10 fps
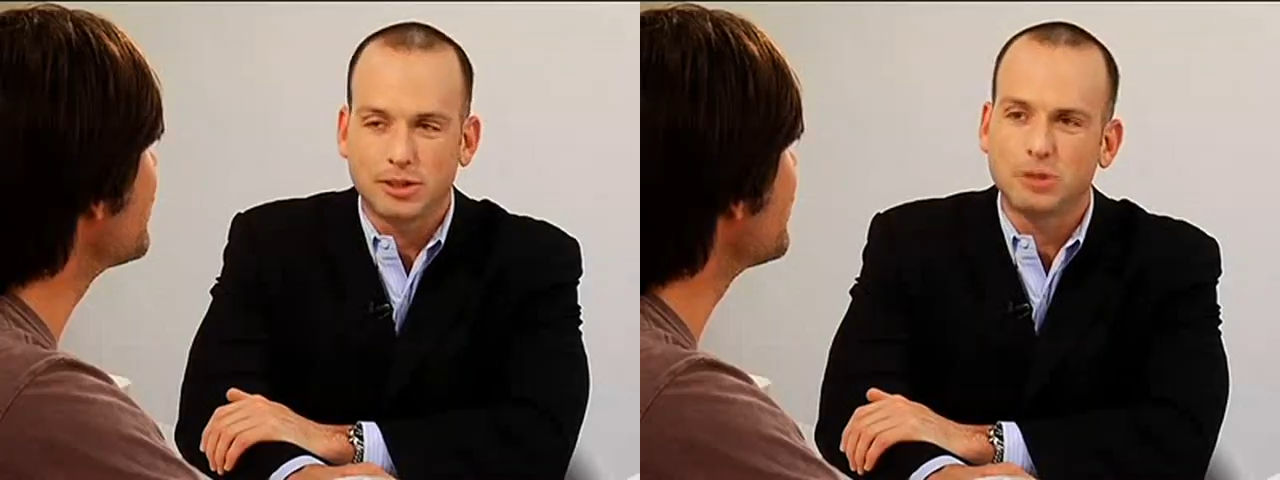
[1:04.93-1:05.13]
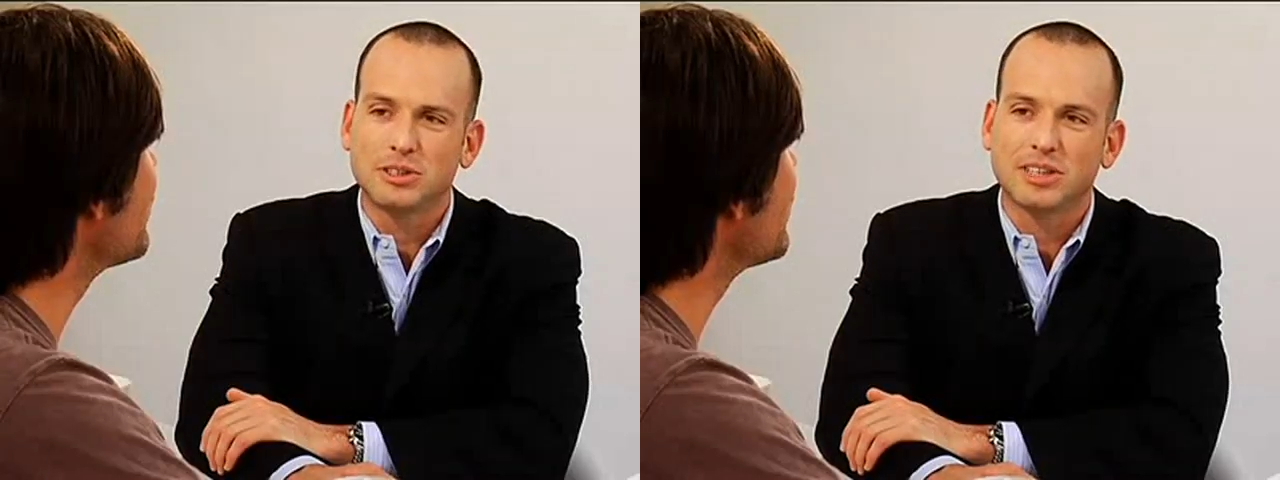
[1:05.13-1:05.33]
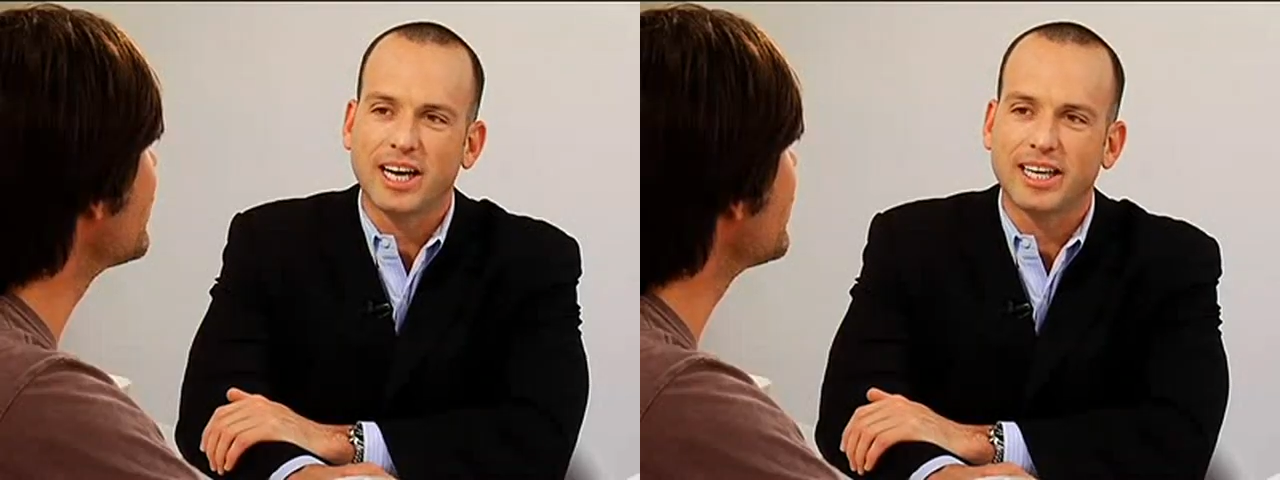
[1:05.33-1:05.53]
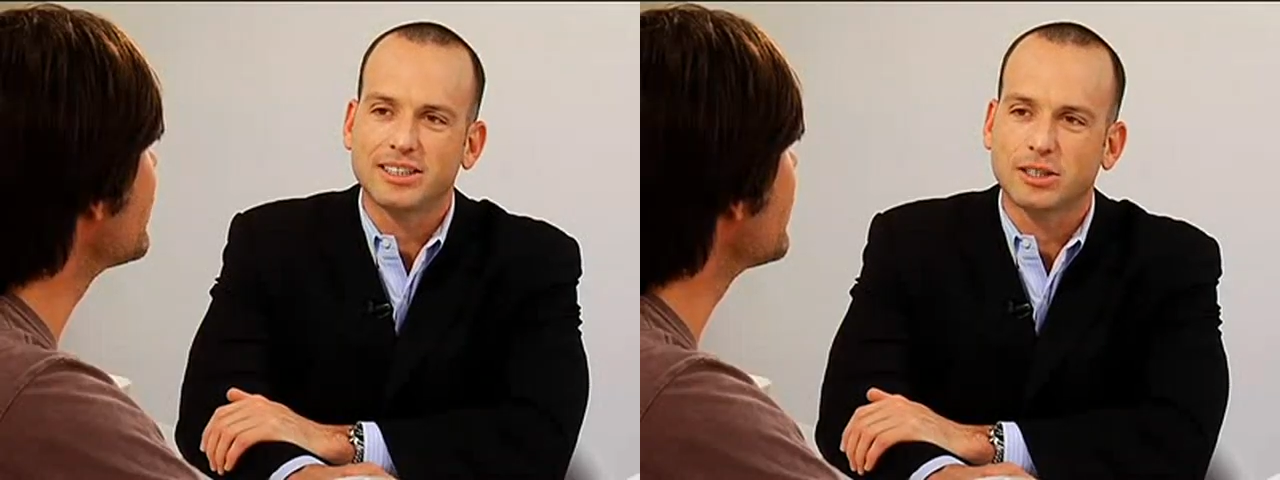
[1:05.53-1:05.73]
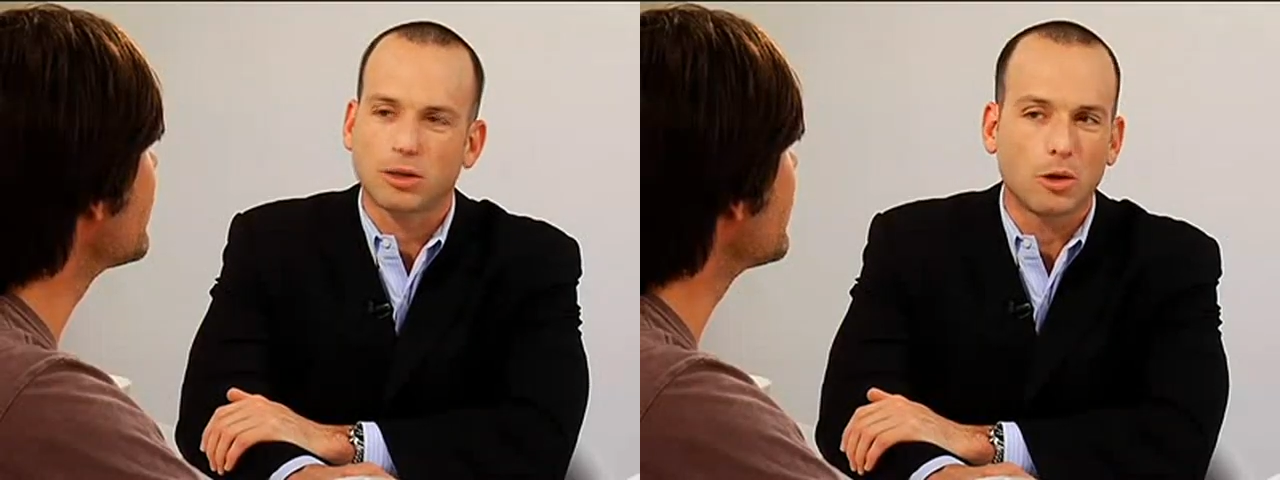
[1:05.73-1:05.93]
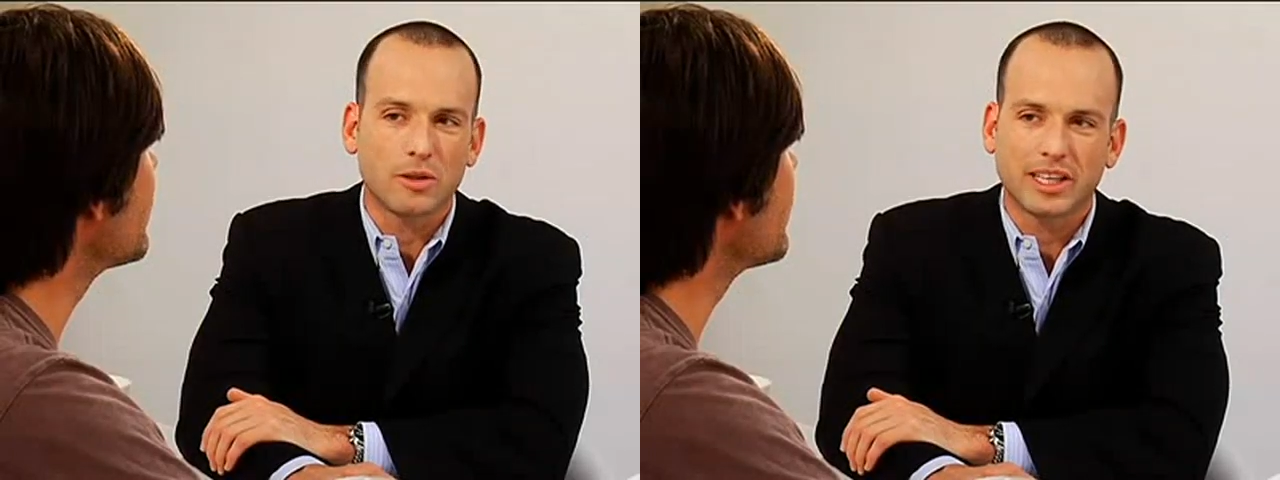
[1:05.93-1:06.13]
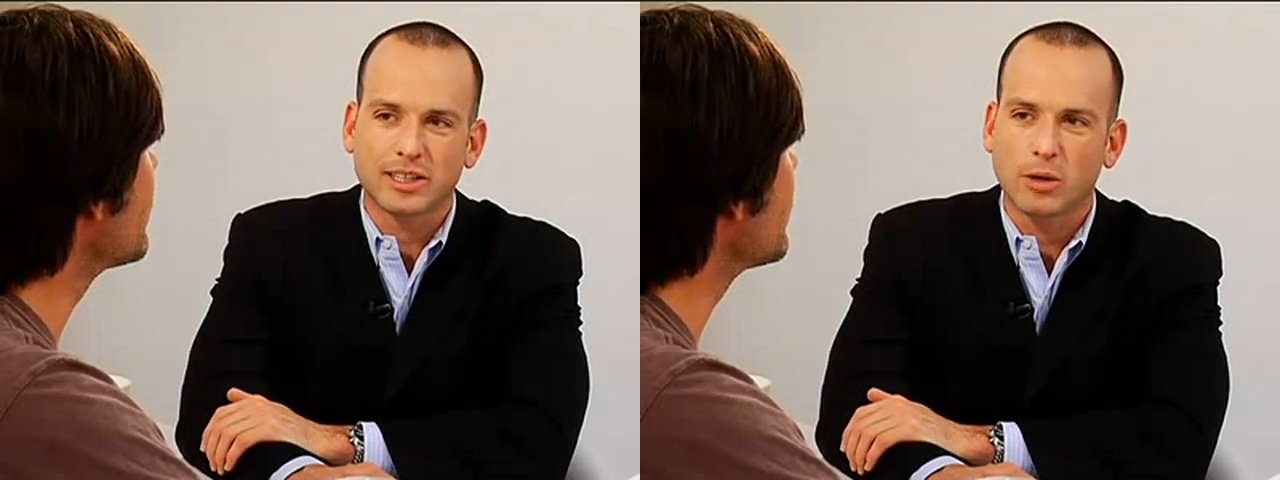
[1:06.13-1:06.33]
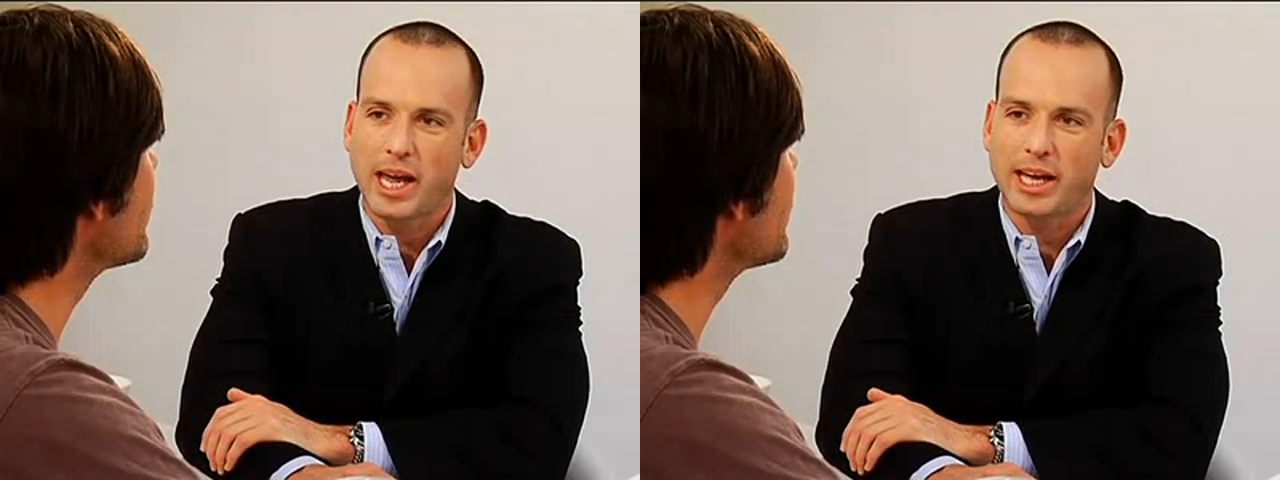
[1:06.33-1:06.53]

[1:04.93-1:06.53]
Did you design clothing